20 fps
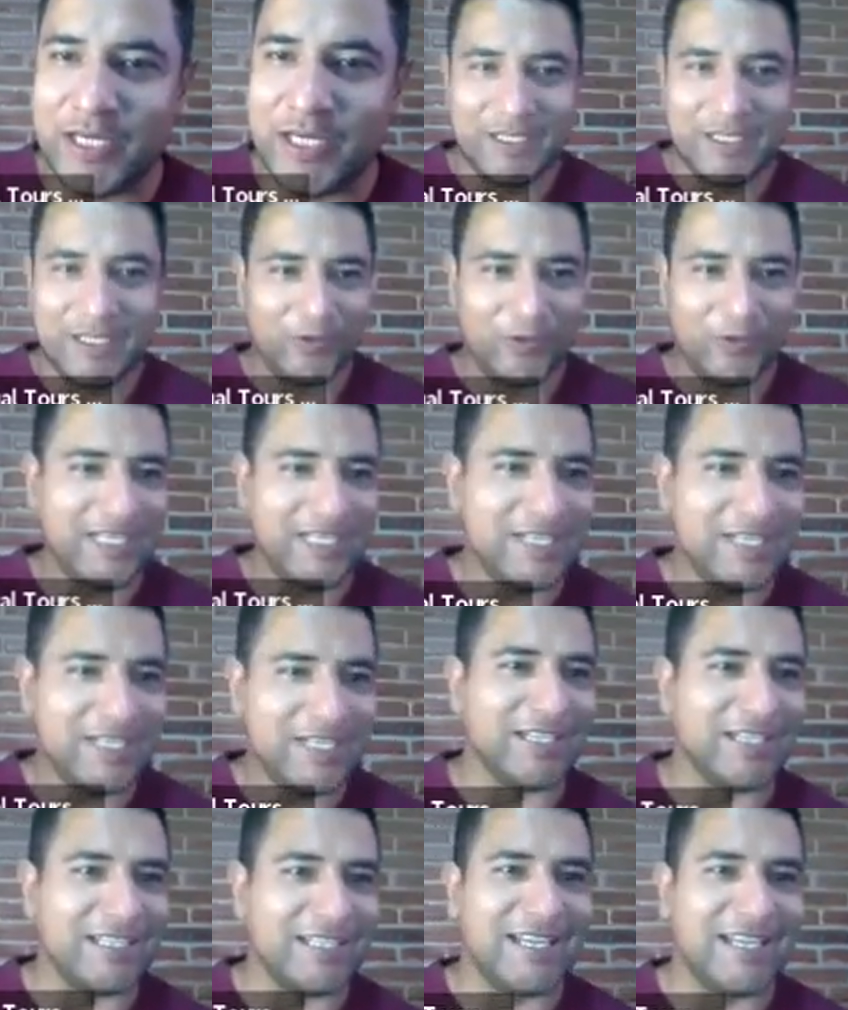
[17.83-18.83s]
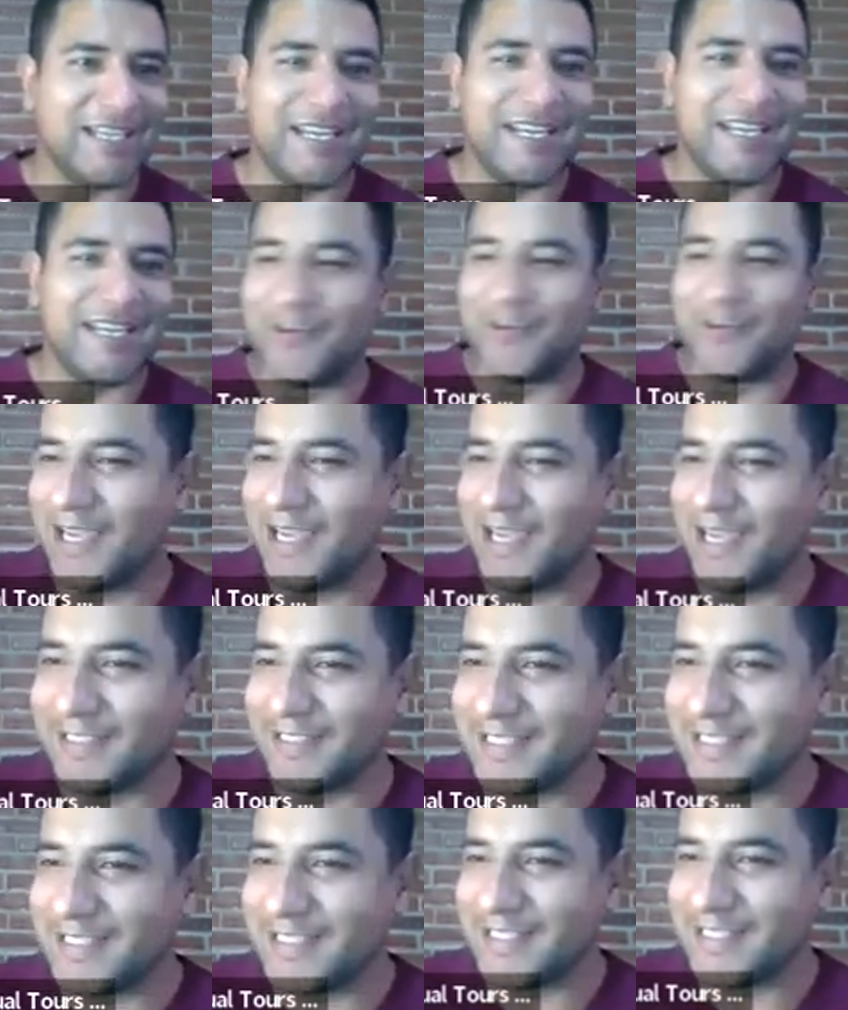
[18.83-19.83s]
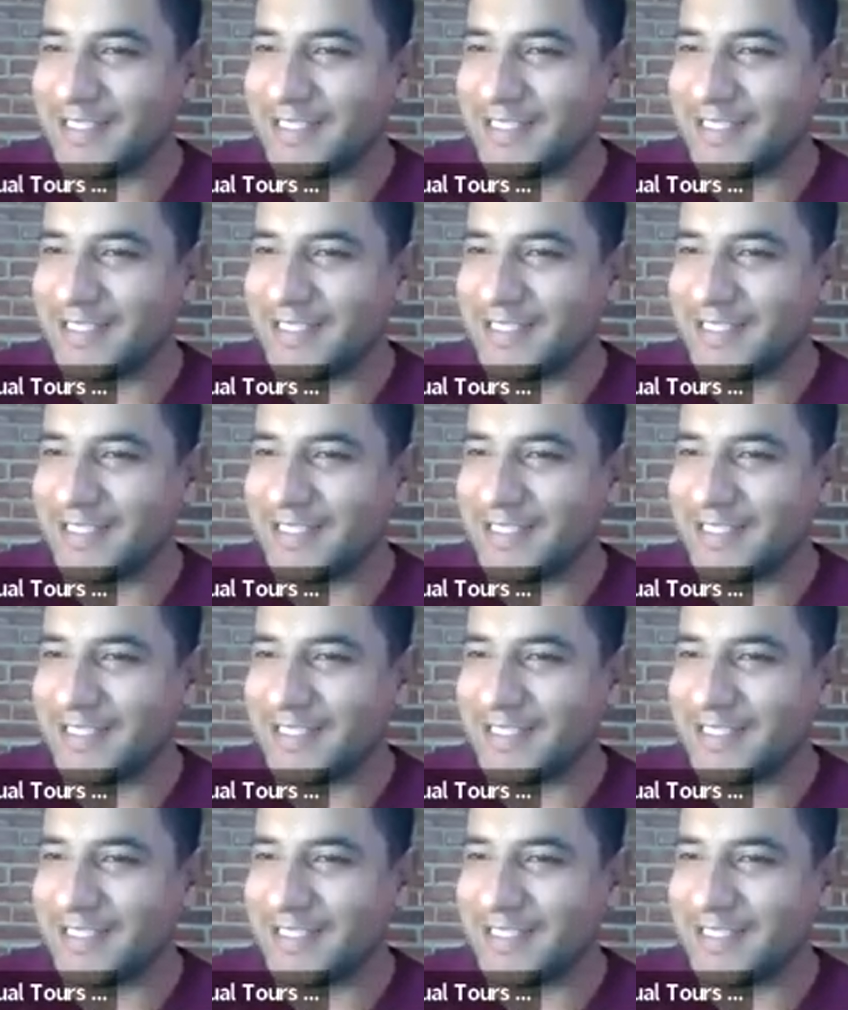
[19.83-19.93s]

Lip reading: teacher. Let's say, right, in this